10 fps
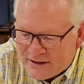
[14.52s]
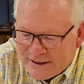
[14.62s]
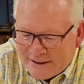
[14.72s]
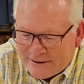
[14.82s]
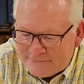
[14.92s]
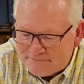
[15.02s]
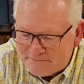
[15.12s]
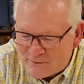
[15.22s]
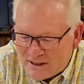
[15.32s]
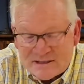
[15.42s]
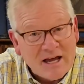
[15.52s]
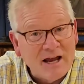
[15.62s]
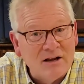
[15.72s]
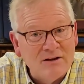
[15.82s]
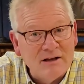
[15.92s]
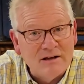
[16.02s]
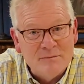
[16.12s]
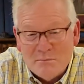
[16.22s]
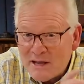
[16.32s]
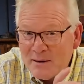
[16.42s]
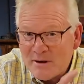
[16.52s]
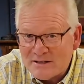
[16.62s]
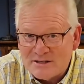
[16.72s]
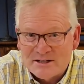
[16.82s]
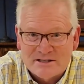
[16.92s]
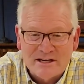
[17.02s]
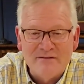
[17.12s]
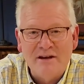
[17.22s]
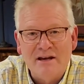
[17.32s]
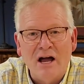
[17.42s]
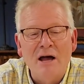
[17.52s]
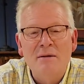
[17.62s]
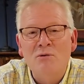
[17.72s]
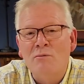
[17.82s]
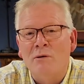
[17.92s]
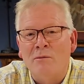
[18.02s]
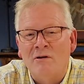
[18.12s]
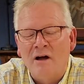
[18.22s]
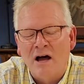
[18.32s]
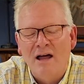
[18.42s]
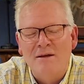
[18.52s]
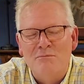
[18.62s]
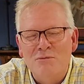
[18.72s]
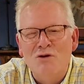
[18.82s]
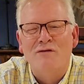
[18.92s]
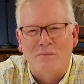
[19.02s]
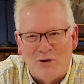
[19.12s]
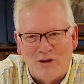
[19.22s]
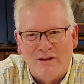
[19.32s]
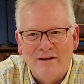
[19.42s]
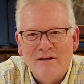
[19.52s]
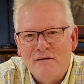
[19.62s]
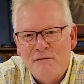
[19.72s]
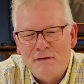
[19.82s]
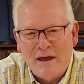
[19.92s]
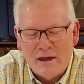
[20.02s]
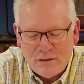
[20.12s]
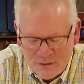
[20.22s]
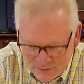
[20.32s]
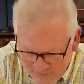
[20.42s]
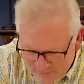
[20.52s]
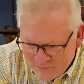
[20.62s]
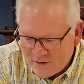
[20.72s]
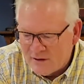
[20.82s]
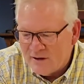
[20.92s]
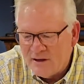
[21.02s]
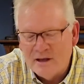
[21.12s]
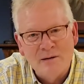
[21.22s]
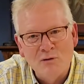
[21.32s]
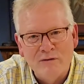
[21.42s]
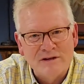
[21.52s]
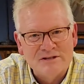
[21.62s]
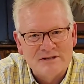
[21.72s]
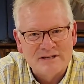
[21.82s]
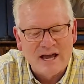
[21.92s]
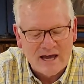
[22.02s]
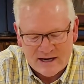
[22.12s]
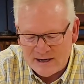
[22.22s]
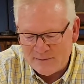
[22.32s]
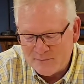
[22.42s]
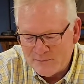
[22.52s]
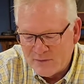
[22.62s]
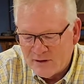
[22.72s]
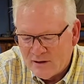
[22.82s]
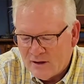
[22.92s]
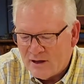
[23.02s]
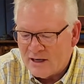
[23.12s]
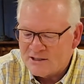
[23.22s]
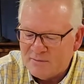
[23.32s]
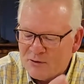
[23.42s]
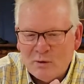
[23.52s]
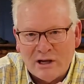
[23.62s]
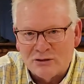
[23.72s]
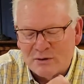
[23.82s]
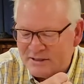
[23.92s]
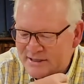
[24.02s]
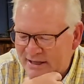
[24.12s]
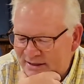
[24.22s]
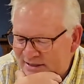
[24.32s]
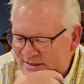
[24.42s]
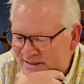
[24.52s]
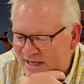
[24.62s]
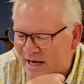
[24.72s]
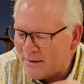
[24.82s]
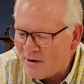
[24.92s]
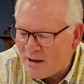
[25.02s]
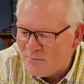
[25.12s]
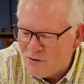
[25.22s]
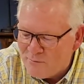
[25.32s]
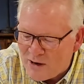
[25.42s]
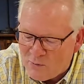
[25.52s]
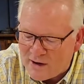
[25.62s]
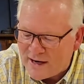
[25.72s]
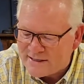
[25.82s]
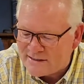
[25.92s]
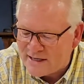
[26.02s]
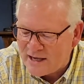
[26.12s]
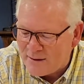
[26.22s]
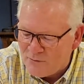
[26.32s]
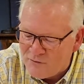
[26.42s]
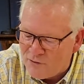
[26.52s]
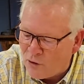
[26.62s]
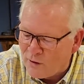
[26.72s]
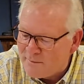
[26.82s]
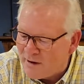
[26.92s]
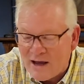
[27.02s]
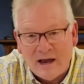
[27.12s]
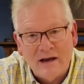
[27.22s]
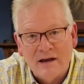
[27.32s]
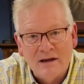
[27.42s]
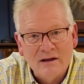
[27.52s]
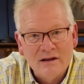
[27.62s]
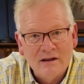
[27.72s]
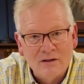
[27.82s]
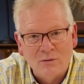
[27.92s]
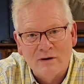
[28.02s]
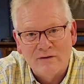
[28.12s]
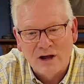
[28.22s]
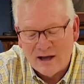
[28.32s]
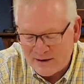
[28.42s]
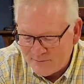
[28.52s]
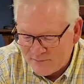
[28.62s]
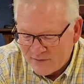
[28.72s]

um, I entitled a mini message this evening Unmovable, Unmovable Faith in a Moving Society. Uh, Smith Wigglesworth said this He said, I'm not moved by what I see, I'm moved only by the Word of God